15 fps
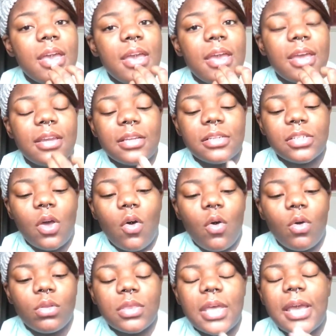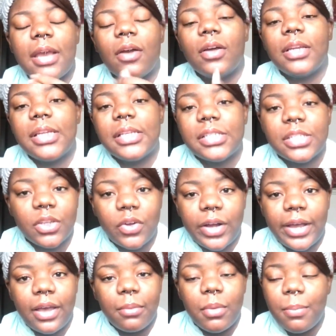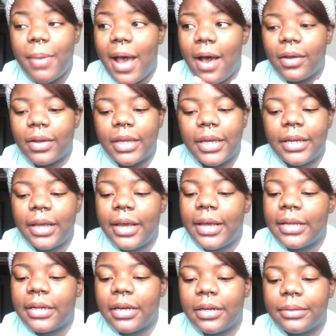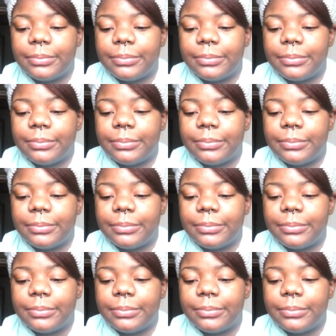And there's a whole thing on Instagram about it. And